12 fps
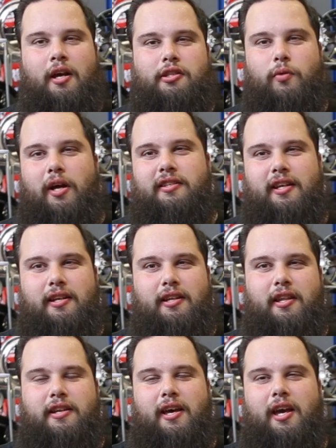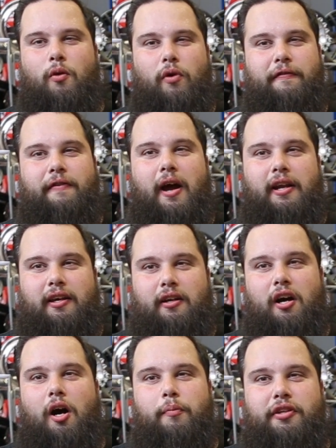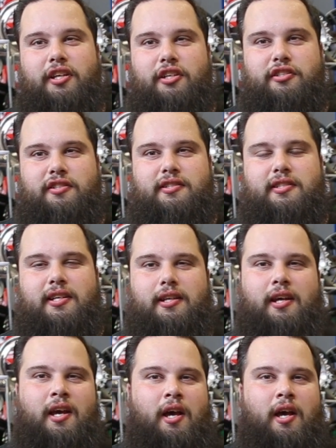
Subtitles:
So at the end of the day, when finding a competition seat,